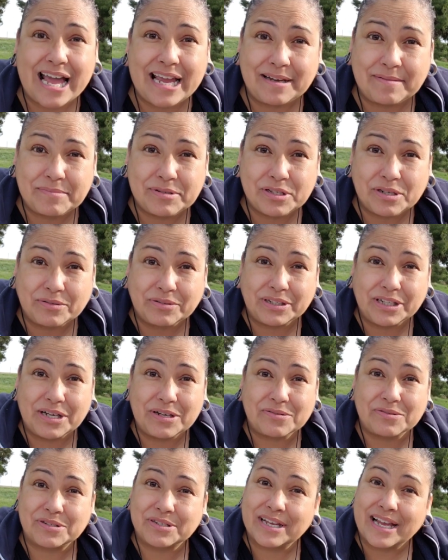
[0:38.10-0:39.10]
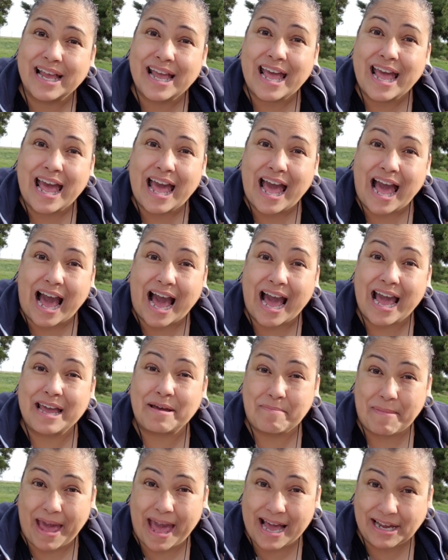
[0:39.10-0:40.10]
I am so close. I
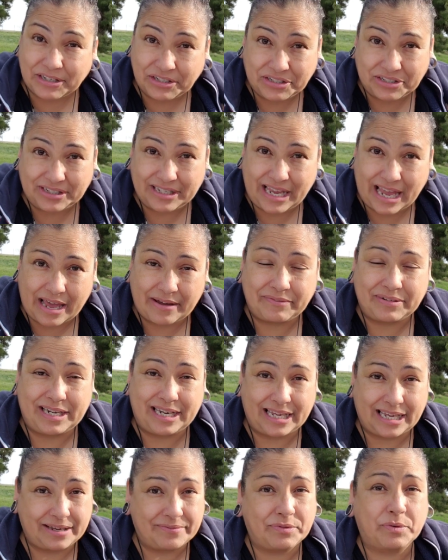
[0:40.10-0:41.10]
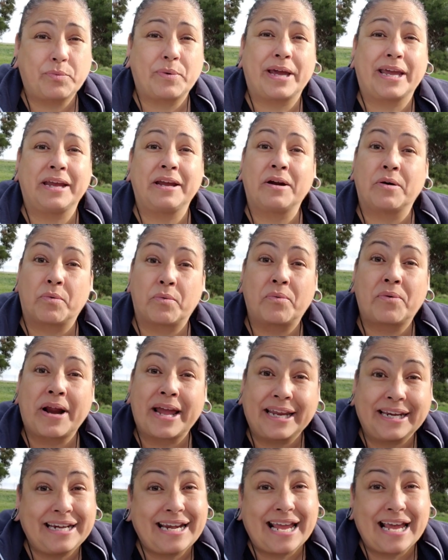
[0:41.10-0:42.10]
am actually having a giveaway
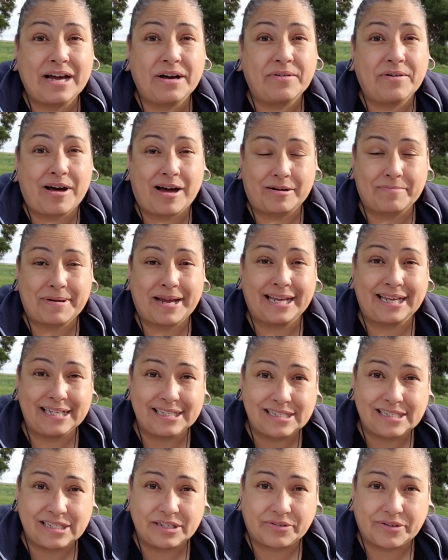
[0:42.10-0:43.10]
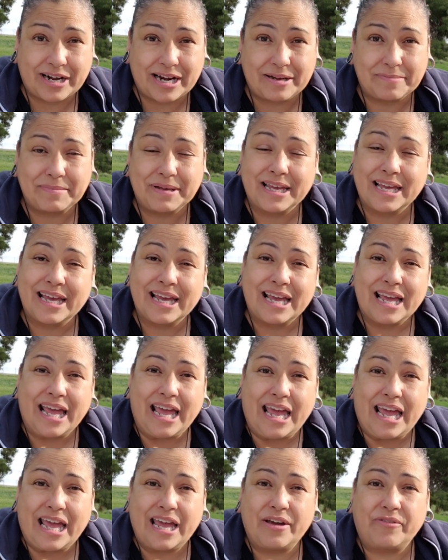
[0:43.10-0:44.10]
right now on my Instagram.
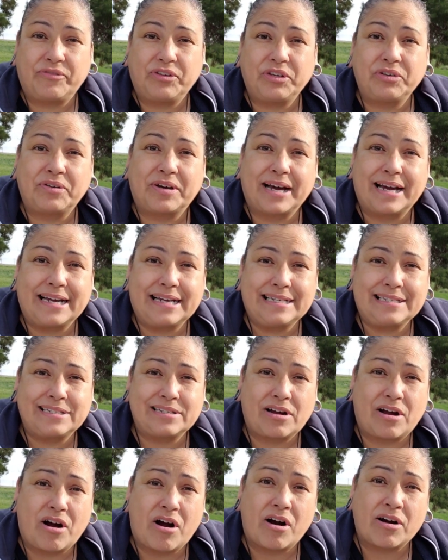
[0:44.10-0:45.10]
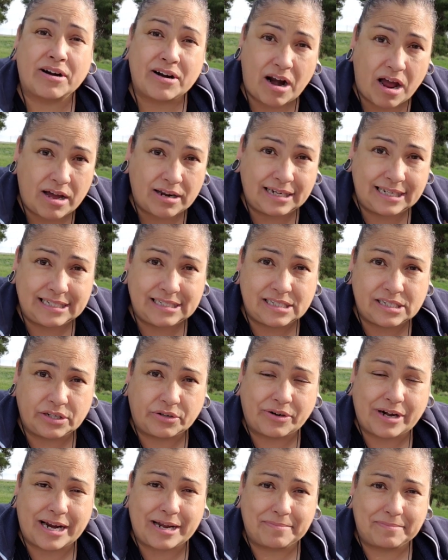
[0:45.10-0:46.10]
If you guys are on
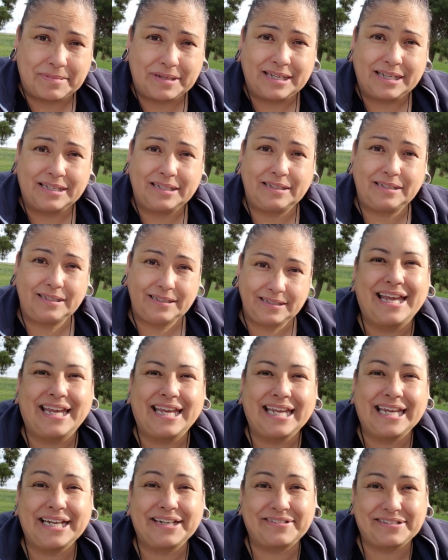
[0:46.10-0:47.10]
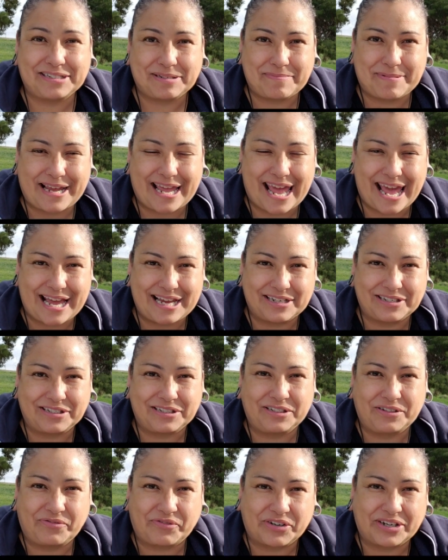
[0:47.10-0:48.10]
Instagram, here's my
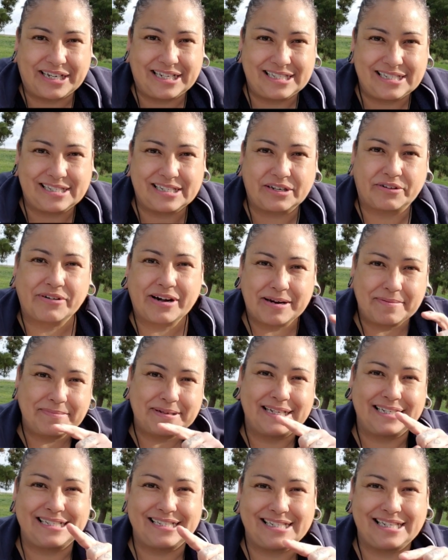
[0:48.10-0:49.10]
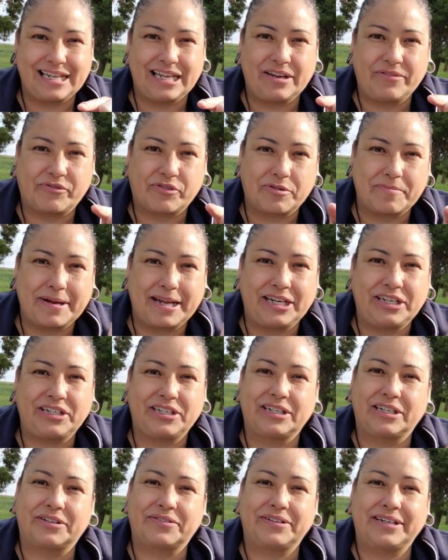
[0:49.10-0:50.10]
handle for Instagram, Z
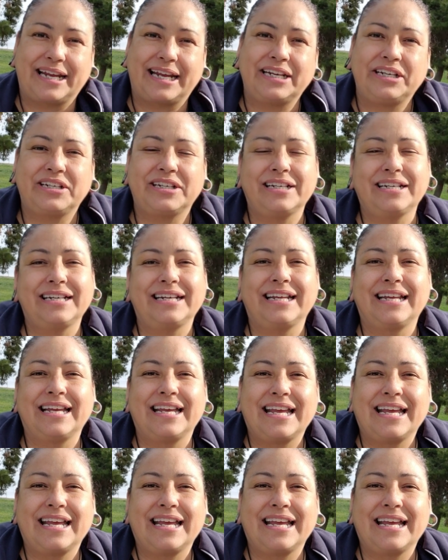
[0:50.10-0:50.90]
Formation Creation.